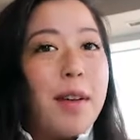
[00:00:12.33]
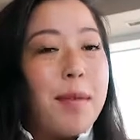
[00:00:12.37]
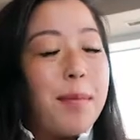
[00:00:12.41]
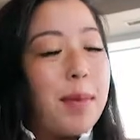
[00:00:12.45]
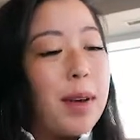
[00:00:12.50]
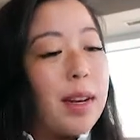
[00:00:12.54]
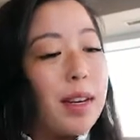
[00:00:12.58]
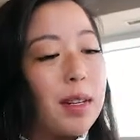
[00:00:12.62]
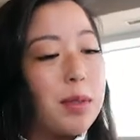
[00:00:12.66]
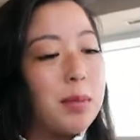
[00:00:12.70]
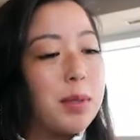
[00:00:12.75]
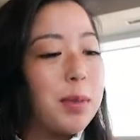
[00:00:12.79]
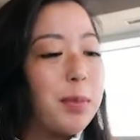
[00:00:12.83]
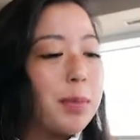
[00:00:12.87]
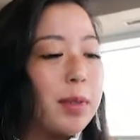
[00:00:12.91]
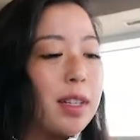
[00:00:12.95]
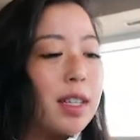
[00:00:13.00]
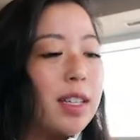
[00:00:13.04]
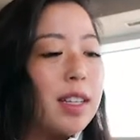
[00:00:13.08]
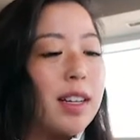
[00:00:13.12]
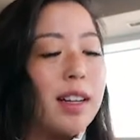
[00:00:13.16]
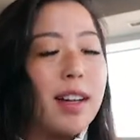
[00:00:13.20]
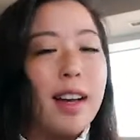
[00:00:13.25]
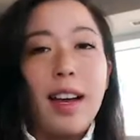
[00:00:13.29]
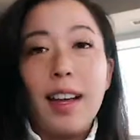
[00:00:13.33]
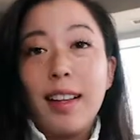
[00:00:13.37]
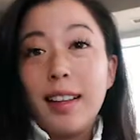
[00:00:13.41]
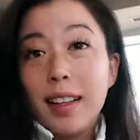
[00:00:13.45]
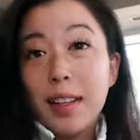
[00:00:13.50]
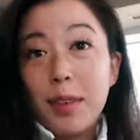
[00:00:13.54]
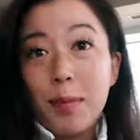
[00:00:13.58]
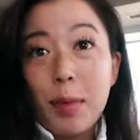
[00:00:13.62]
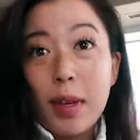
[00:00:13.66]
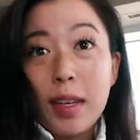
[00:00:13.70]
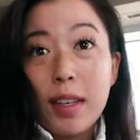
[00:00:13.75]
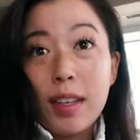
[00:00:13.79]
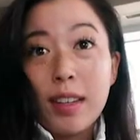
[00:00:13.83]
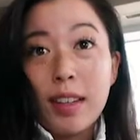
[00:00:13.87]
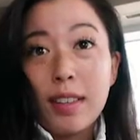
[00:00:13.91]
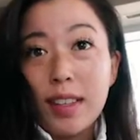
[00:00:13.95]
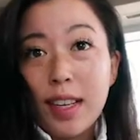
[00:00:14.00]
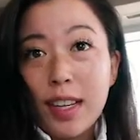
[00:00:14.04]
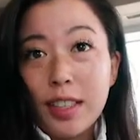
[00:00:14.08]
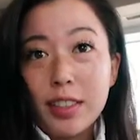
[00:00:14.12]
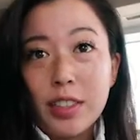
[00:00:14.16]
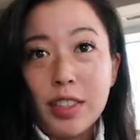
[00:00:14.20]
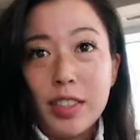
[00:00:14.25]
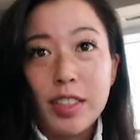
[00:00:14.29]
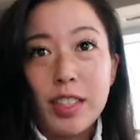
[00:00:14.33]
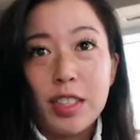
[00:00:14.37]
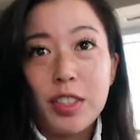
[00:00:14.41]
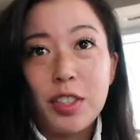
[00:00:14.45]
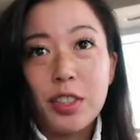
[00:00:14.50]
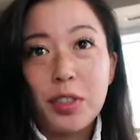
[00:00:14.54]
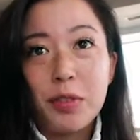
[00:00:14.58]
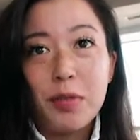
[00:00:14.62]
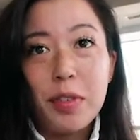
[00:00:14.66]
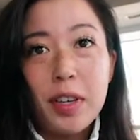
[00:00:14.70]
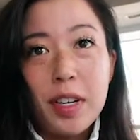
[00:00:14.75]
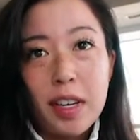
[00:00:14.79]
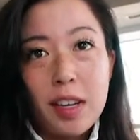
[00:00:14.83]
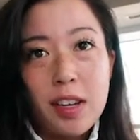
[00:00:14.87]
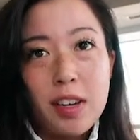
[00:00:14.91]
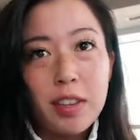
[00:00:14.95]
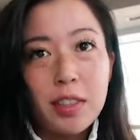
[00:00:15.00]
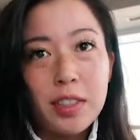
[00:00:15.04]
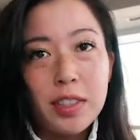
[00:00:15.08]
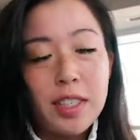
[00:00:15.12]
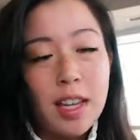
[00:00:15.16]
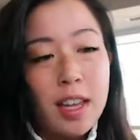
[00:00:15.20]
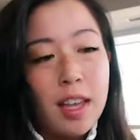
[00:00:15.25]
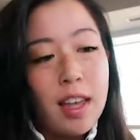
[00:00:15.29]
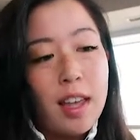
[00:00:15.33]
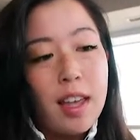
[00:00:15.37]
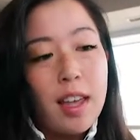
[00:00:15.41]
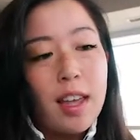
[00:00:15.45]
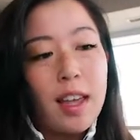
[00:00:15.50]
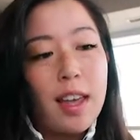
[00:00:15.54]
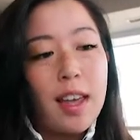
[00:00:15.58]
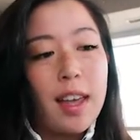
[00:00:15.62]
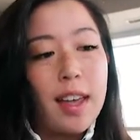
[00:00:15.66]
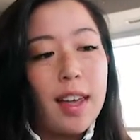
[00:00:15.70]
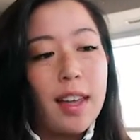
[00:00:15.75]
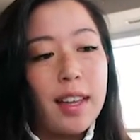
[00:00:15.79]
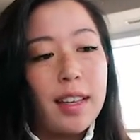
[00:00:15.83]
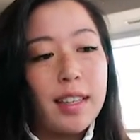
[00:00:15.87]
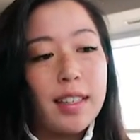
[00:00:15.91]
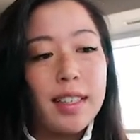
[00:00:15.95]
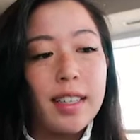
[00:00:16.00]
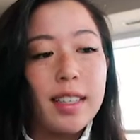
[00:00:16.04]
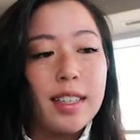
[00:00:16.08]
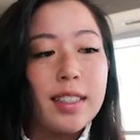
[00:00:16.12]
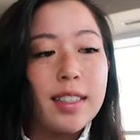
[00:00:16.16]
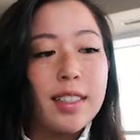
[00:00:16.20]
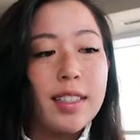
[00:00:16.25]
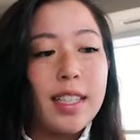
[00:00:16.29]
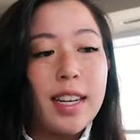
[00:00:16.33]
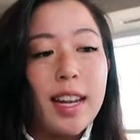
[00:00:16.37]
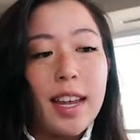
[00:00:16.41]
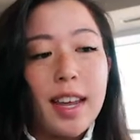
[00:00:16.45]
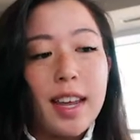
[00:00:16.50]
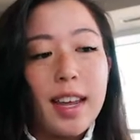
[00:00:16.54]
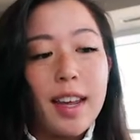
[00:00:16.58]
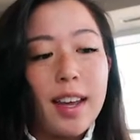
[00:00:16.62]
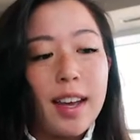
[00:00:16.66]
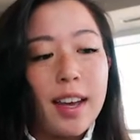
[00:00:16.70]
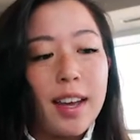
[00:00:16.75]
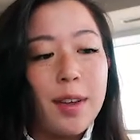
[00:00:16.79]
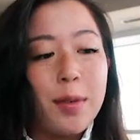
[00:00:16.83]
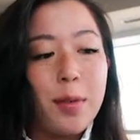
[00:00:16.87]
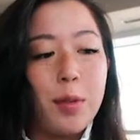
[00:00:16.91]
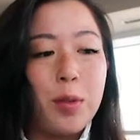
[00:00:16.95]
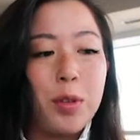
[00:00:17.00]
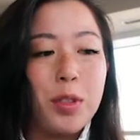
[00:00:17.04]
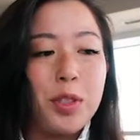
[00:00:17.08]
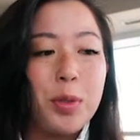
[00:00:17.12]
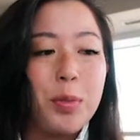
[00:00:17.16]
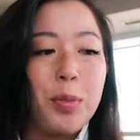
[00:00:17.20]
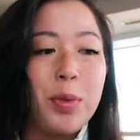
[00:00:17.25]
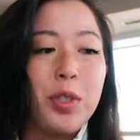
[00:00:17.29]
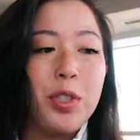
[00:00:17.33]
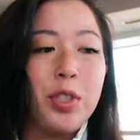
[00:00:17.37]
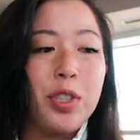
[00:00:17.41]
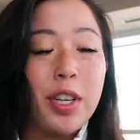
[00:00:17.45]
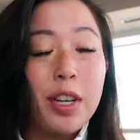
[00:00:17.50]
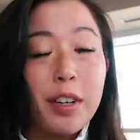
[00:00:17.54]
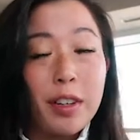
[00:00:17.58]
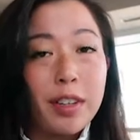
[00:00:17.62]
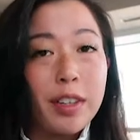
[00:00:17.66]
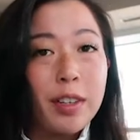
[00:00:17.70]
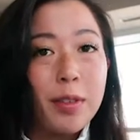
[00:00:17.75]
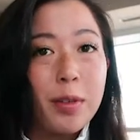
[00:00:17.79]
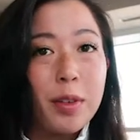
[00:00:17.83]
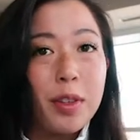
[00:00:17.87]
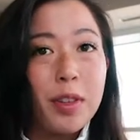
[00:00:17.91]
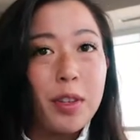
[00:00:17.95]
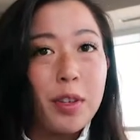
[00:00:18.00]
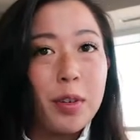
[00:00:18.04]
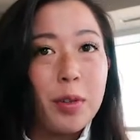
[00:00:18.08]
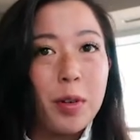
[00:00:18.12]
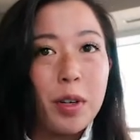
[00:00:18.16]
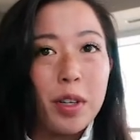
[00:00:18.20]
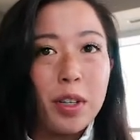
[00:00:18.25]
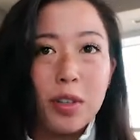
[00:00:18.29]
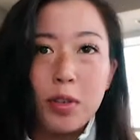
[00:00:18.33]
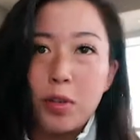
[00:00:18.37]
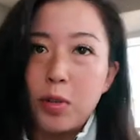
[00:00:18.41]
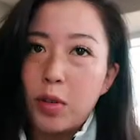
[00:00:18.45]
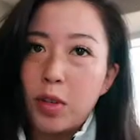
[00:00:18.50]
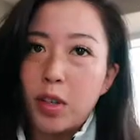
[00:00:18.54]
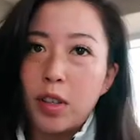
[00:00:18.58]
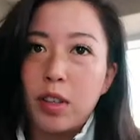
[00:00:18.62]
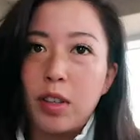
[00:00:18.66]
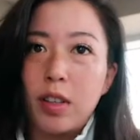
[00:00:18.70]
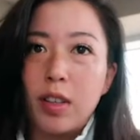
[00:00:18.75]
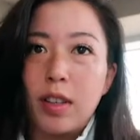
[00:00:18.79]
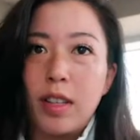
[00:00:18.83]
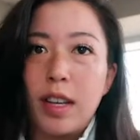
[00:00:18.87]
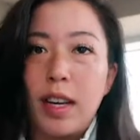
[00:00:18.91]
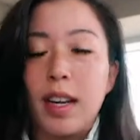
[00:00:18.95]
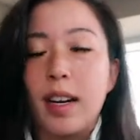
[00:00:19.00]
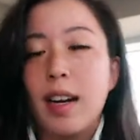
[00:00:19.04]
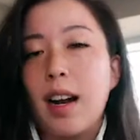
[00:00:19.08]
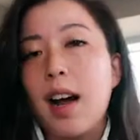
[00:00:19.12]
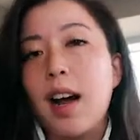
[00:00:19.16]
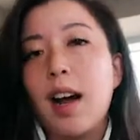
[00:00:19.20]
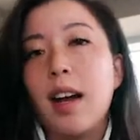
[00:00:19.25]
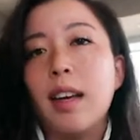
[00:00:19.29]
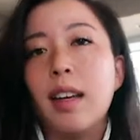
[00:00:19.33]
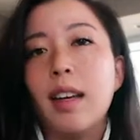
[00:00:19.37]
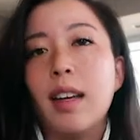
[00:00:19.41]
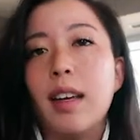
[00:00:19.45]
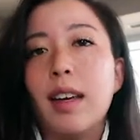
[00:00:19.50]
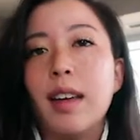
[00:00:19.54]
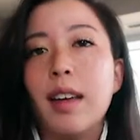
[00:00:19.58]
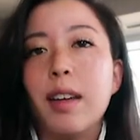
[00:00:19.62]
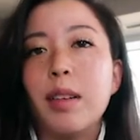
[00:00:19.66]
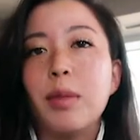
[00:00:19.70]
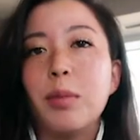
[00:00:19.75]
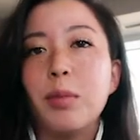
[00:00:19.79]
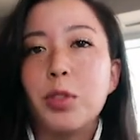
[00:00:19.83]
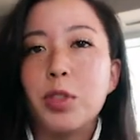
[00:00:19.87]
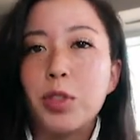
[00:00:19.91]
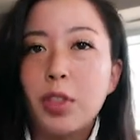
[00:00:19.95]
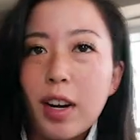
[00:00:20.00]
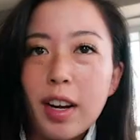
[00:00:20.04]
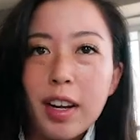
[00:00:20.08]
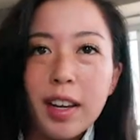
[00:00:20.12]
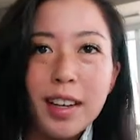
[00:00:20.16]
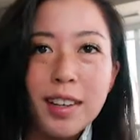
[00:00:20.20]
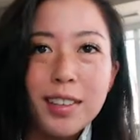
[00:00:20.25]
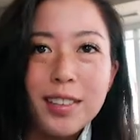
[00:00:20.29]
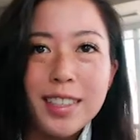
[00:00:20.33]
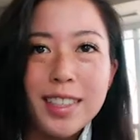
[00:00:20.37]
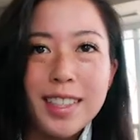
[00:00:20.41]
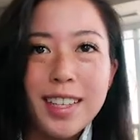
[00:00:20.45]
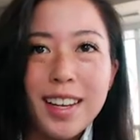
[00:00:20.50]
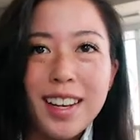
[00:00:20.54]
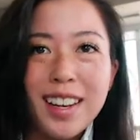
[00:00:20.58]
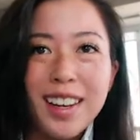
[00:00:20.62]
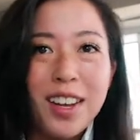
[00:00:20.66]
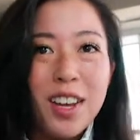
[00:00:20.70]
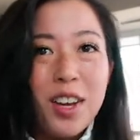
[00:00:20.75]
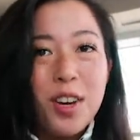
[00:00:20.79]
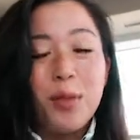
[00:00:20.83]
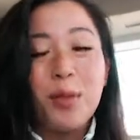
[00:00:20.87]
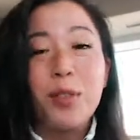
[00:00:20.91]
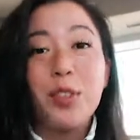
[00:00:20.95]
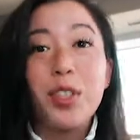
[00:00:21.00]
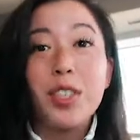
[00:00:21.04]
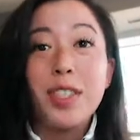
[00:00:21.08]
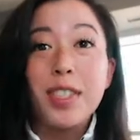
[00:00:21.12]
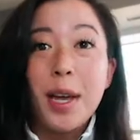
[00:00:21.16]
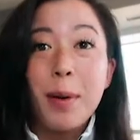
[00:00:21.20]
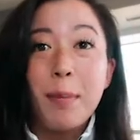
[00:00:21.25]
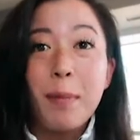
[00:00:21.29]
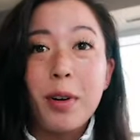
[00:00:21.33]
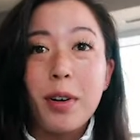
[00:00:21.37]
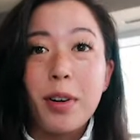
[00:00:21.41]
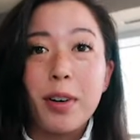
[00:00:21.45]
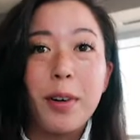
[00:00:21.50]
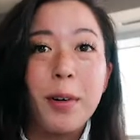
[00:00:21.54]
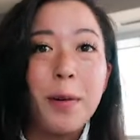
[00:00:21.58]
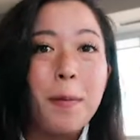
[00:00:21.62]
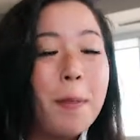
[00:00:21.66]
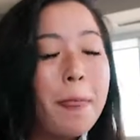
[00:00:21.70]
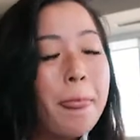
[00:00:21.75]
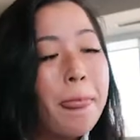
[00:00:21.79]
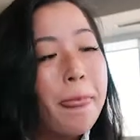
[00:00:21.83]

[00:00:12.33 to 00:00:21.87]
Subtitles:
My name's Marina. I like making lash extension videos, and today I'm going to be sharing with you a new curl that I am trying out today, which is M curl.